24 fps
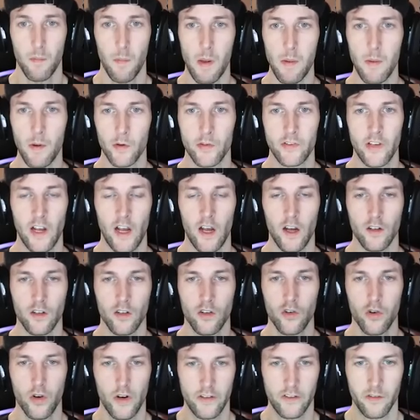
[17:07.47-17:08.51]
Maybe it was like a
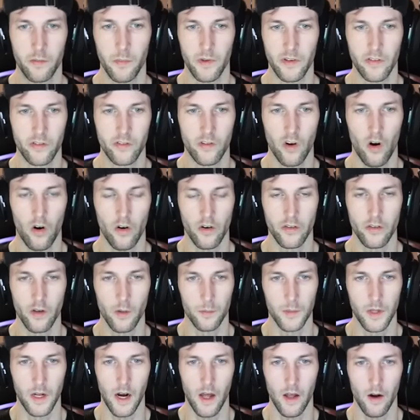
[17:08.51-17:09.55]
Christmas star or
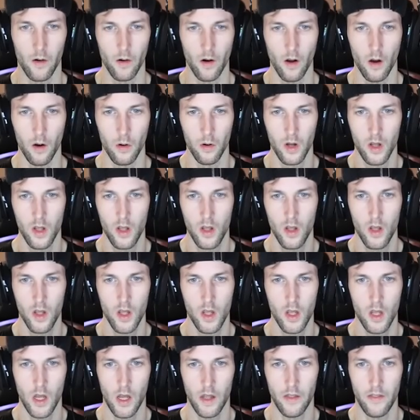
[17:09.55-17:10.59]
something, I don't know.
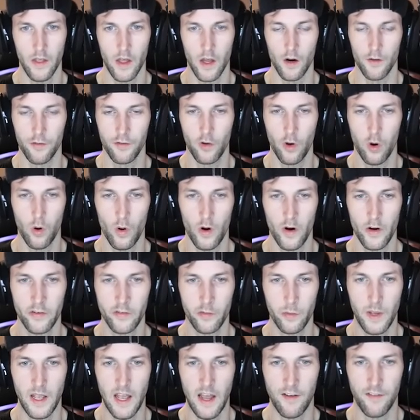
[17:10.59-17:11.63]
And then of course
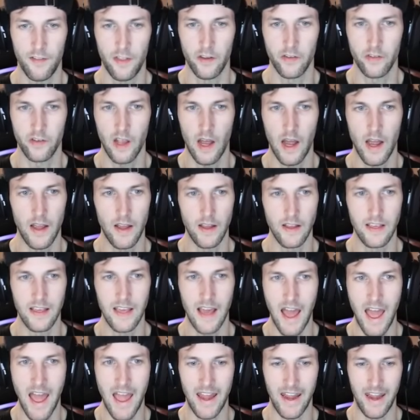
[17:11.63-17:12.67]
we have this guy
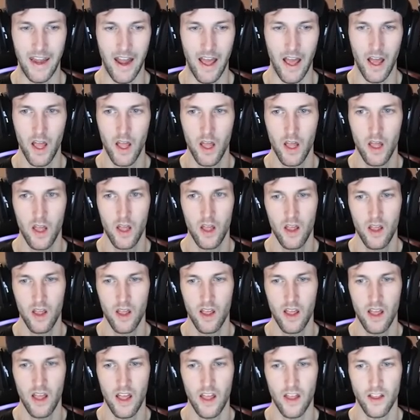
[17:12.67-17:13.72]
again.
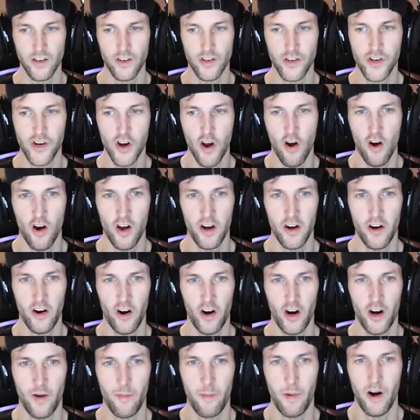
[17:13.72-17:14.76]
John
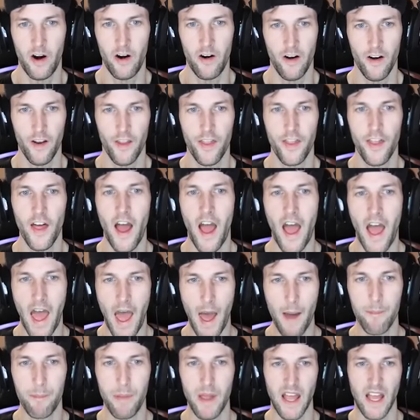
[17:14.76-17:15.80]
Herbert the
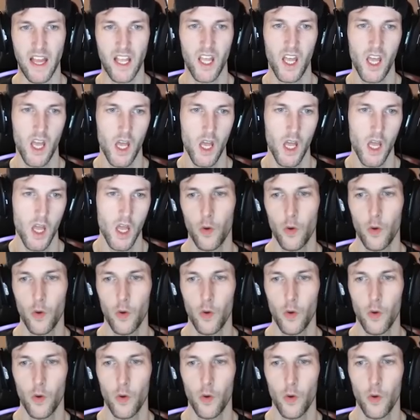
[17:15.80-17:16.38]
Epic.